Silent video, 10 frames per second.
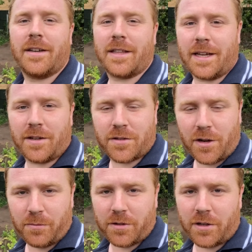Thank you
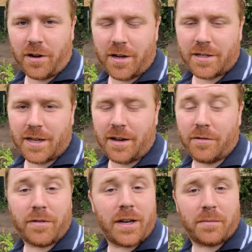so much, guys. I
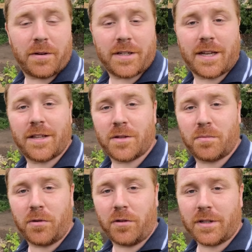really appreciate the
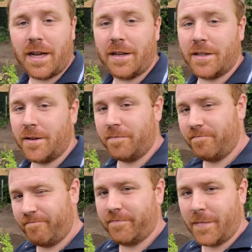support, and
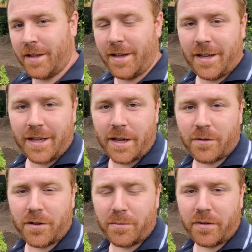keep
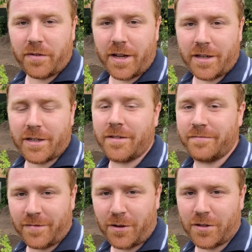doing your bit for nature.
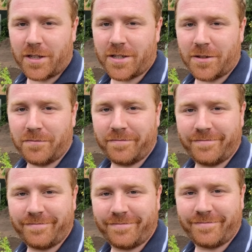I'll see you
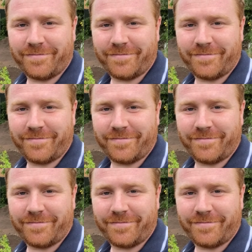soon.